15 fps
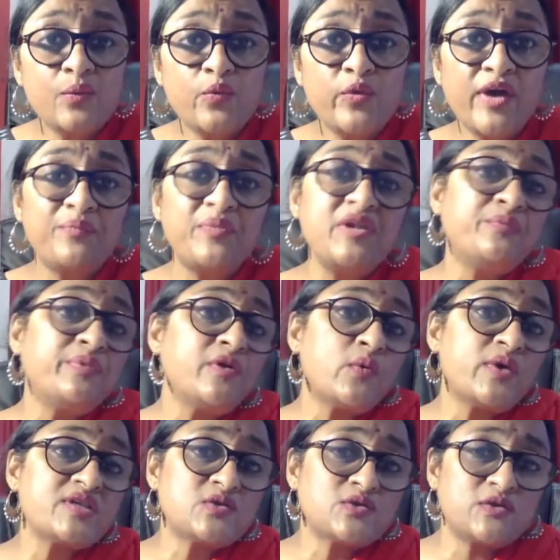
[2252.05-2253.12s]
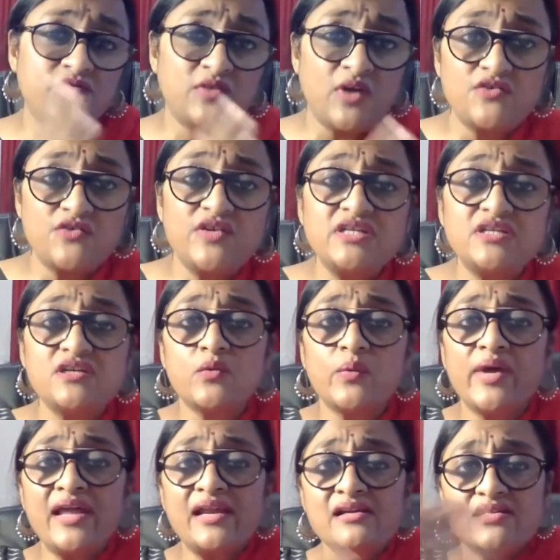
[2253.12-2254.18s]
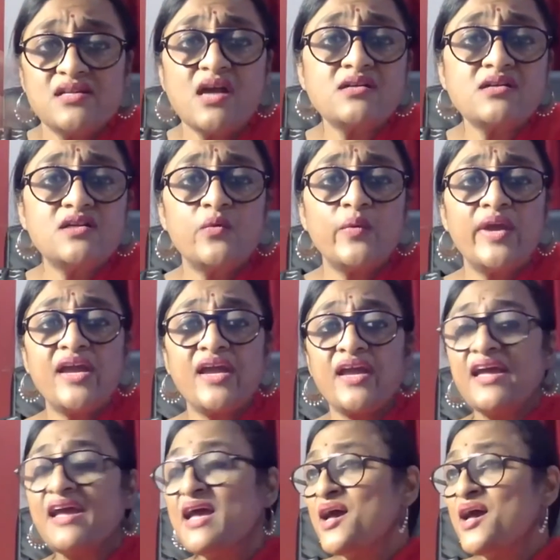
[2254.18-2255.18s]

where people were sort of not treated well, tucked away.